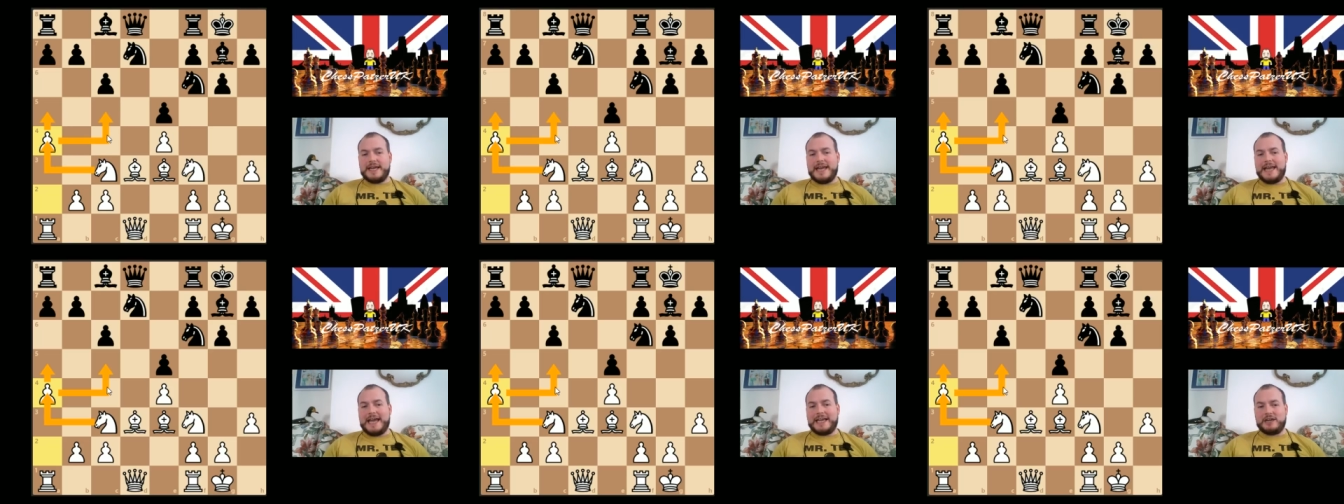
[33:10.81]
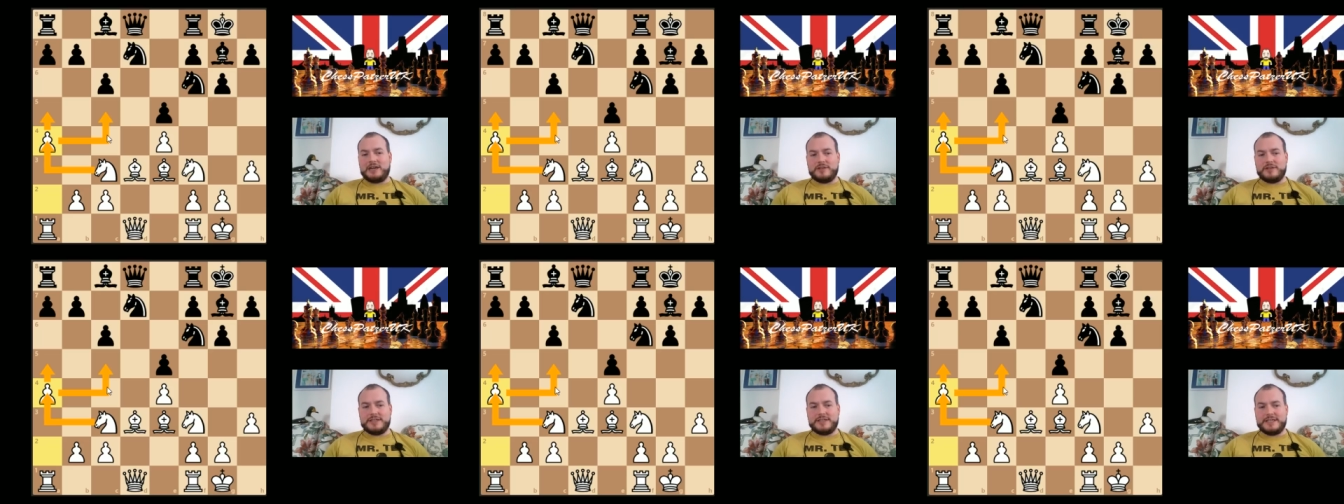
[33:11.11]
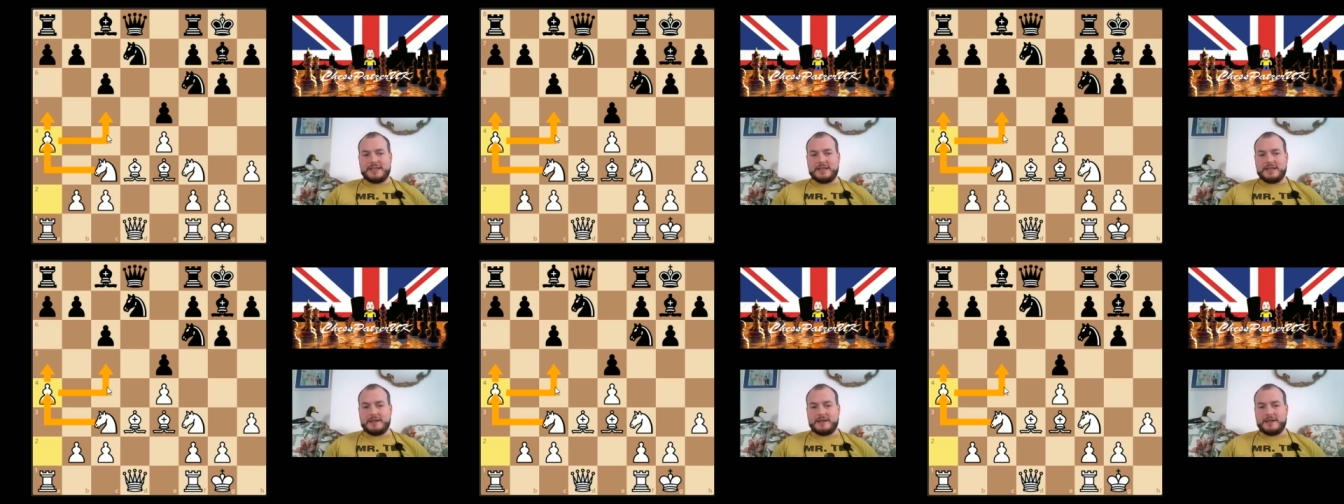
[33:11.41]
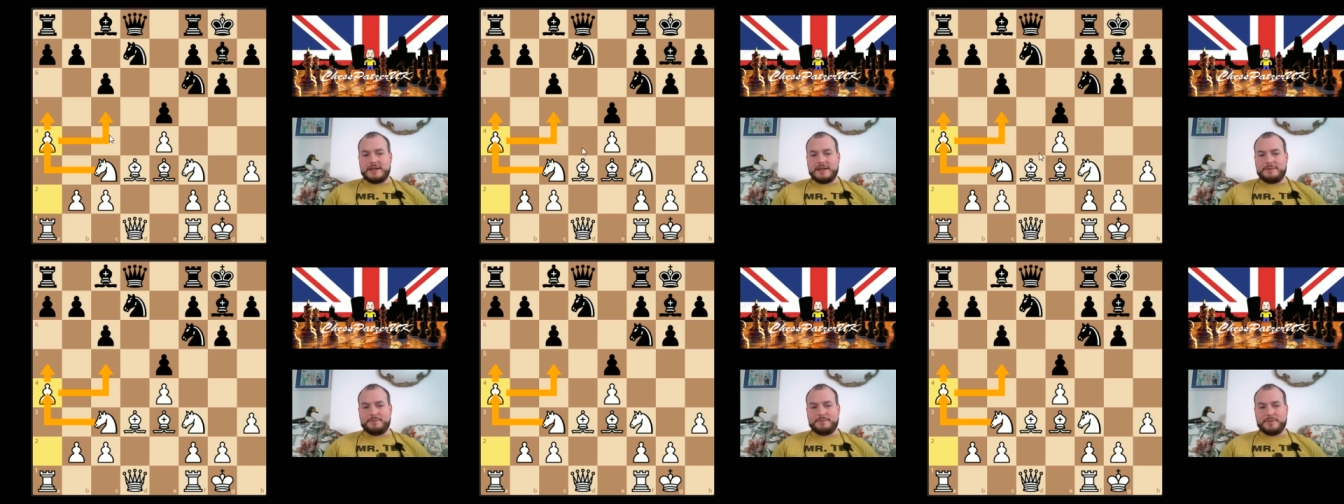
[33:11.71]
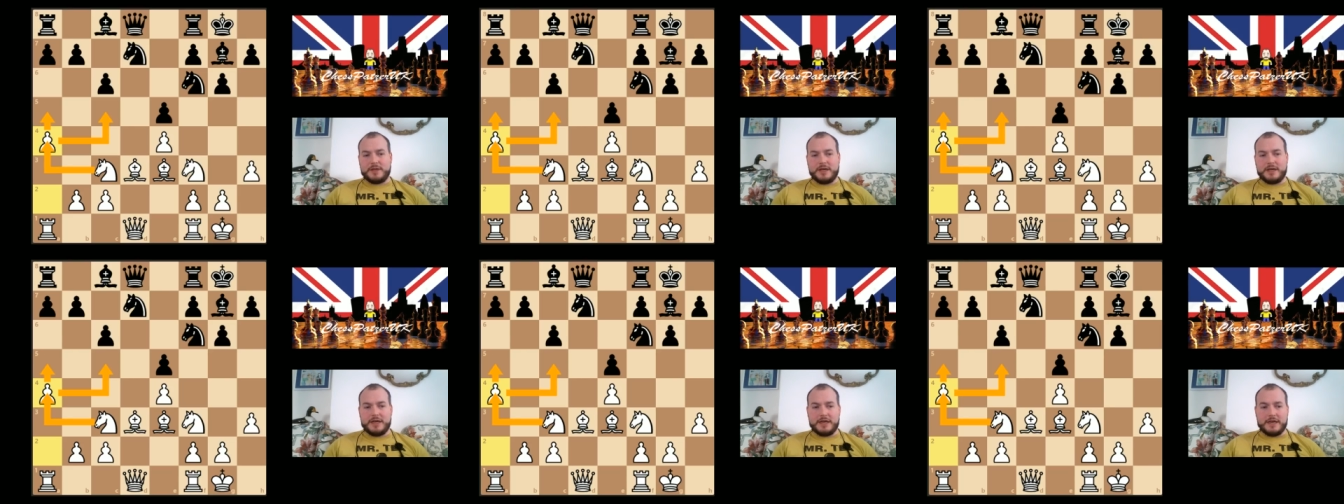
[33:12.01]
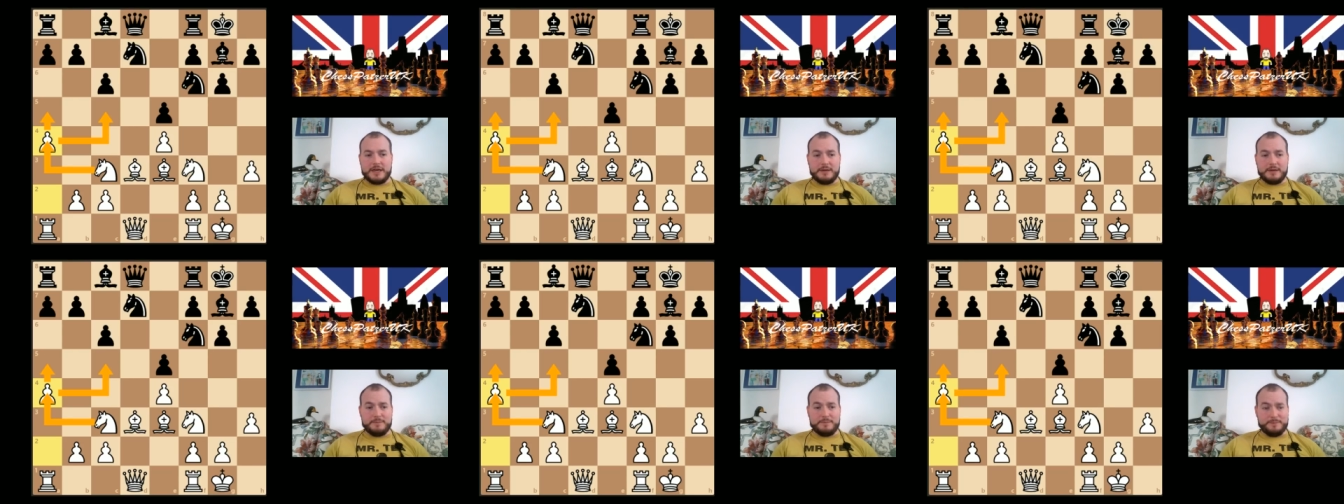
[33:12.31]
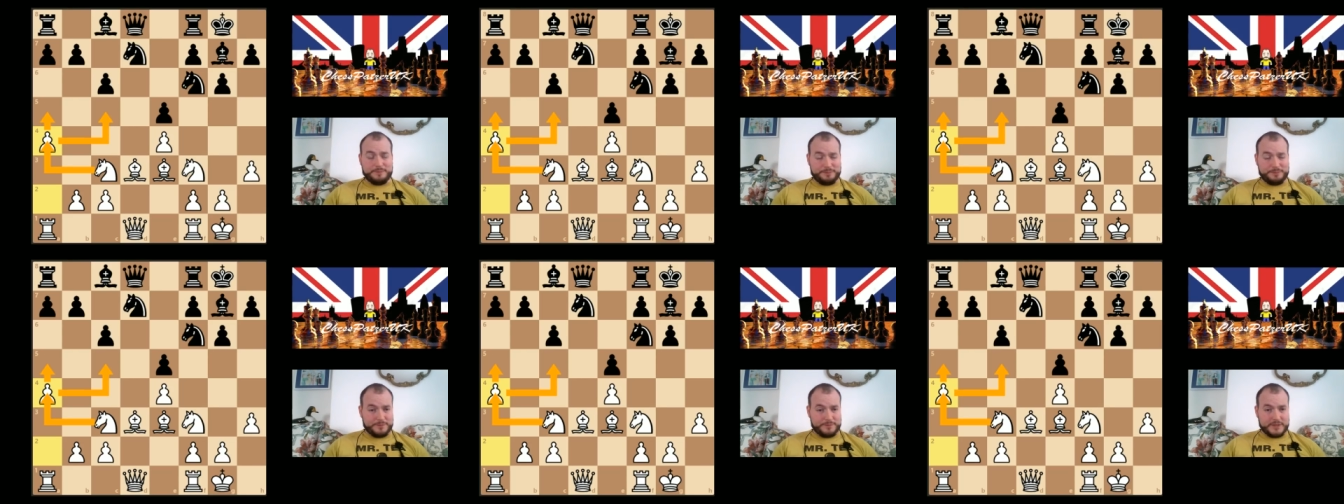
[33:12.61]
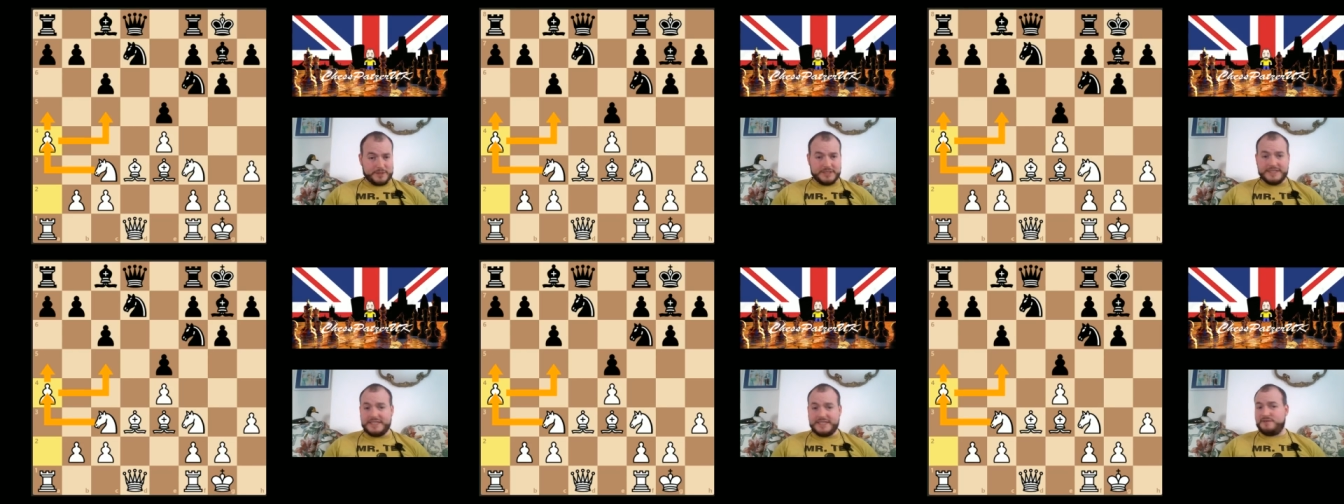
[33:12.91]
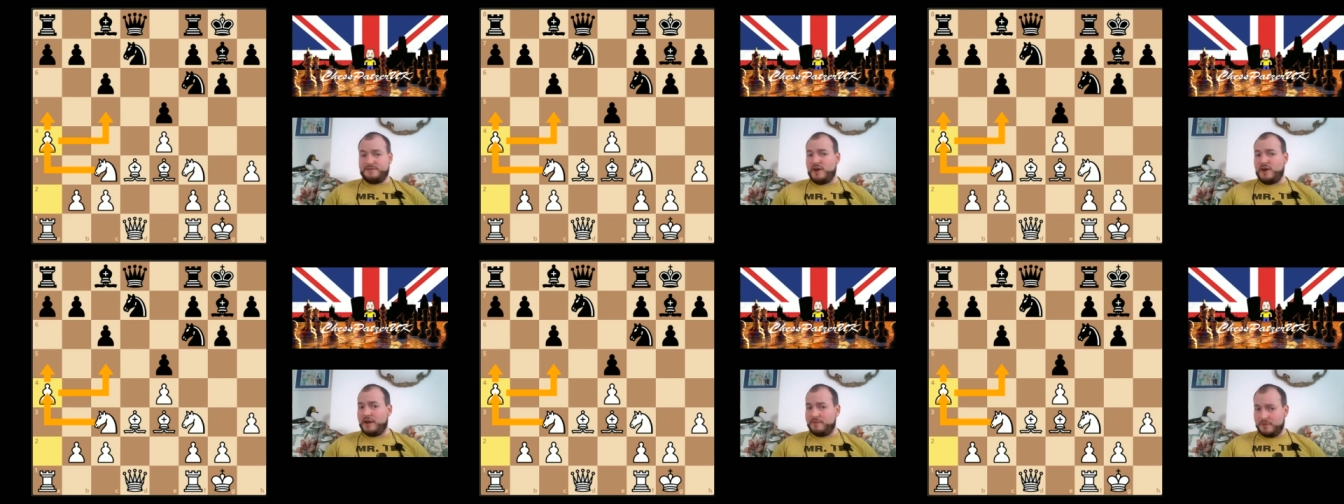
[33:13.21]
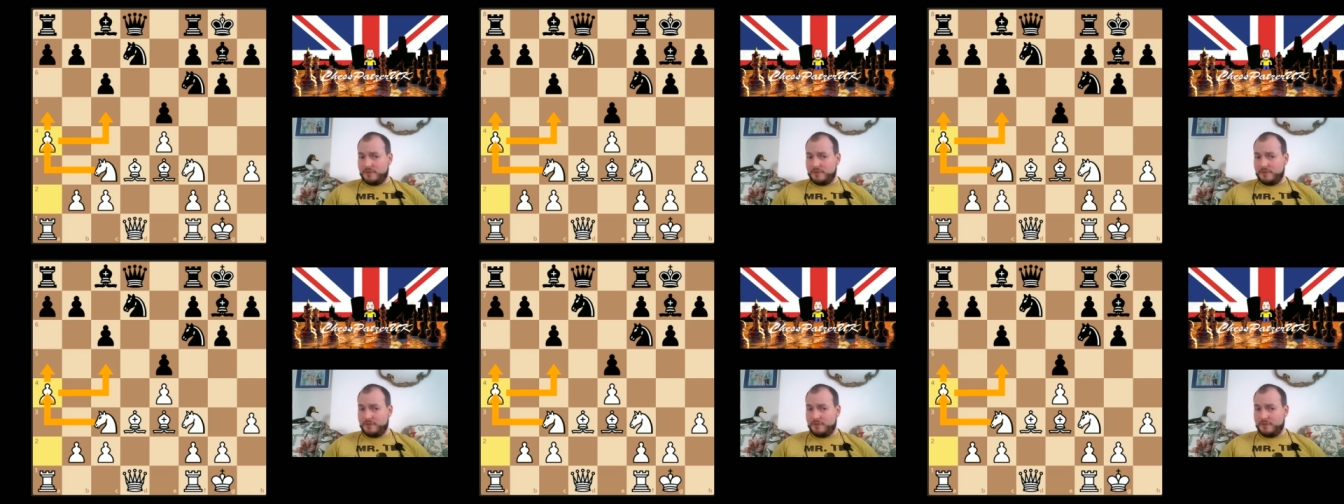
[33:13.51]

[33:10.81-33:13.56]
an anchor into C5.